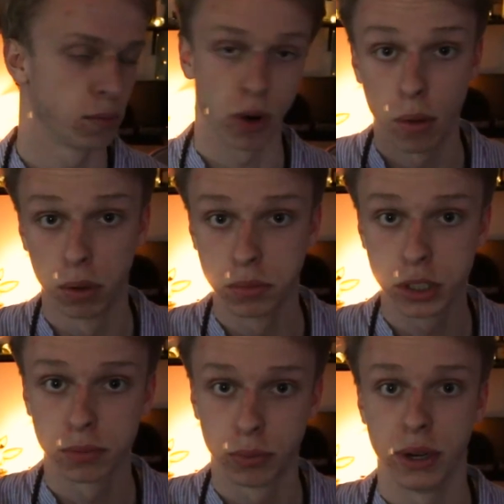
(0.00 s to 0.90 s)

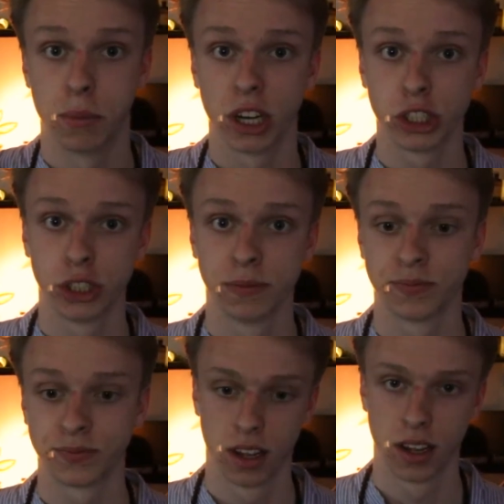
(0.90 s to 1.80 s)
problems, pretty much,
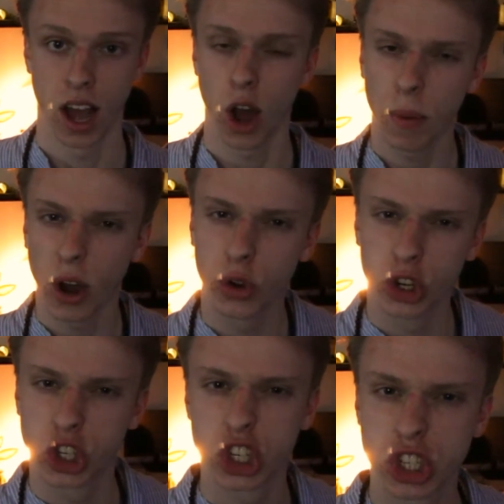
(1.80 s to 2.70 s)
how about
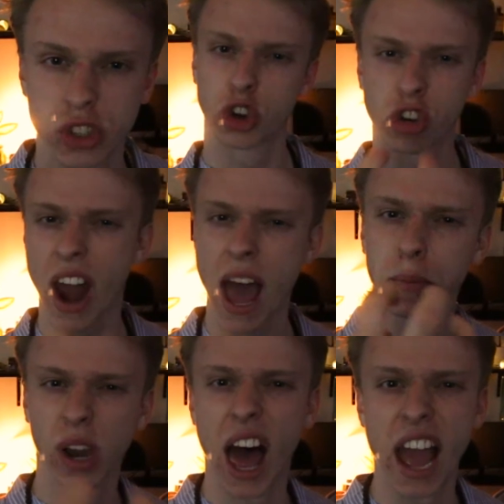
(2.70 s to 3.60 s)
you just
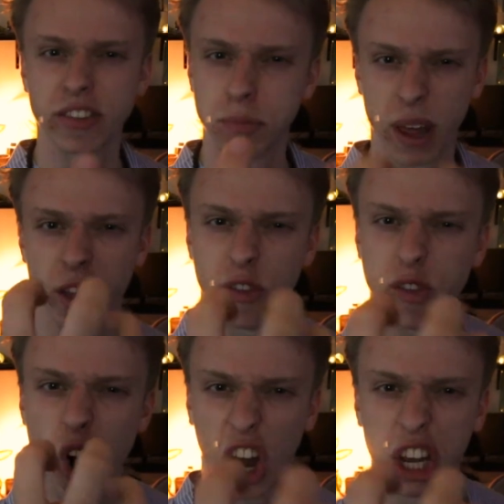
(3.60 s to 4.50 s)
grab life by the
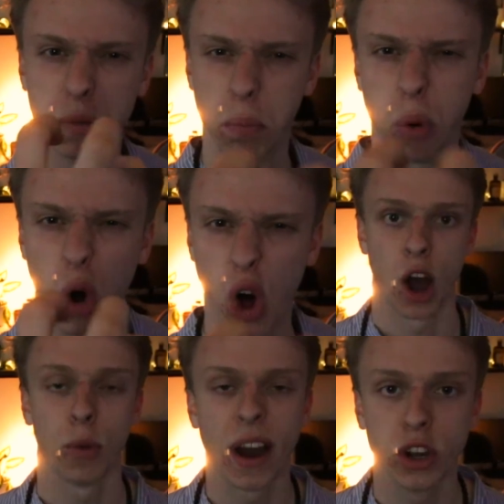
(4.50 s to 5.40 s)
fucking ball?
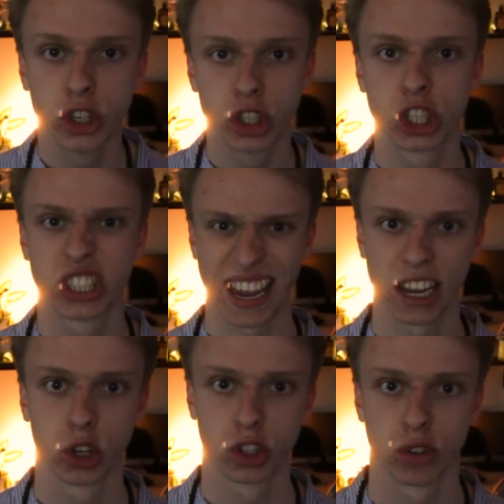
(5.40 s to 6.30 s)
How about you just
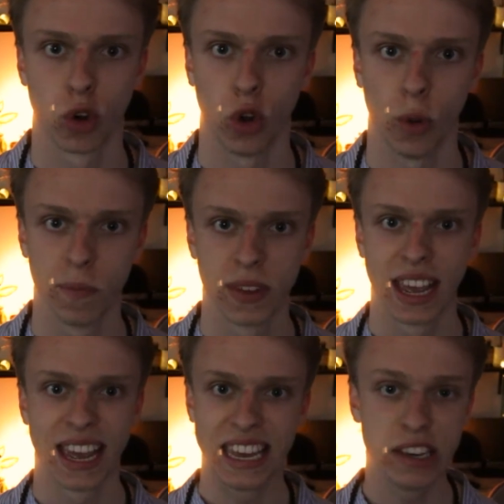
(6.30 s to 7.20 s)
take control?
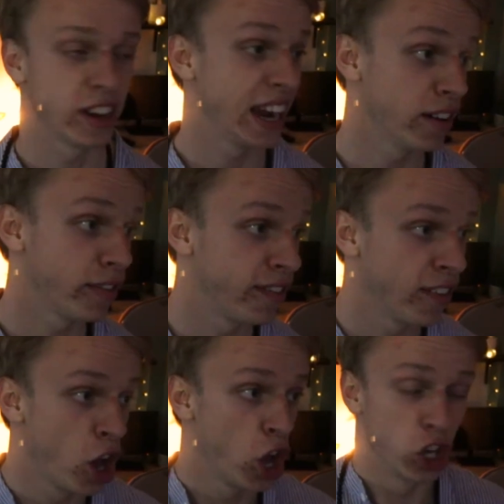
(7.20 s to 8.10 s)
Even if
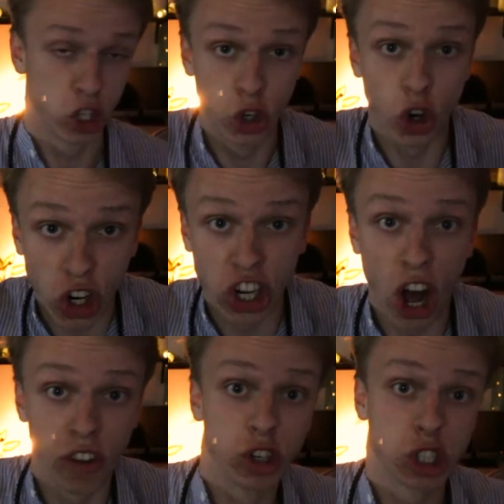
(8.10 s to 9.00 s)
you're
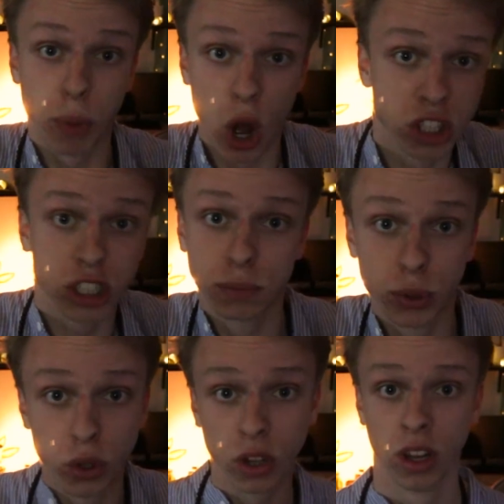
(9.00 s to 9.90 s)
not
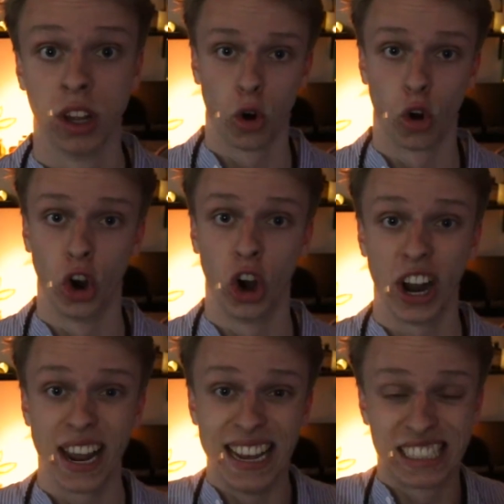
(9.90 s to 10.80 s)
responsible,
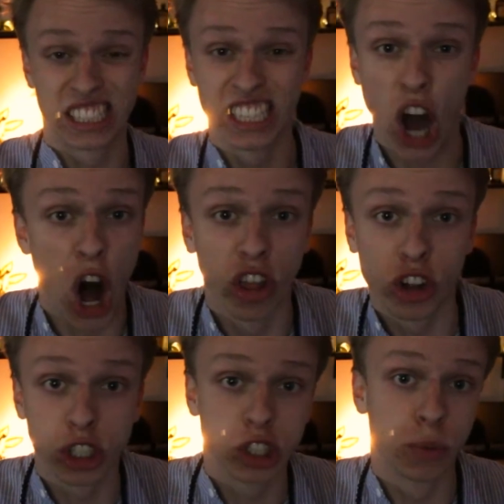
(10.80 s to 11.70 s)
or it's the
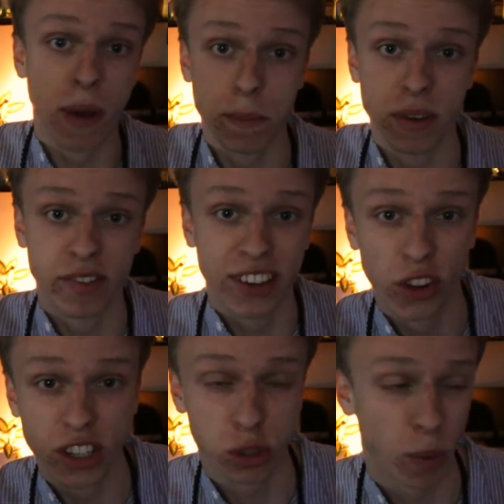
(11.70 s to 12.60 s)
others who made me
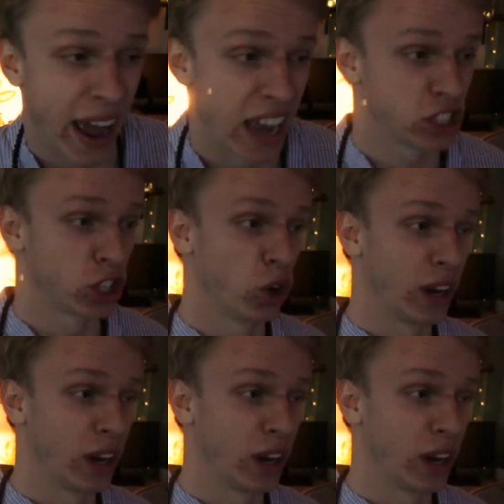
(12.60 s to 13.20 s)
feel this way, so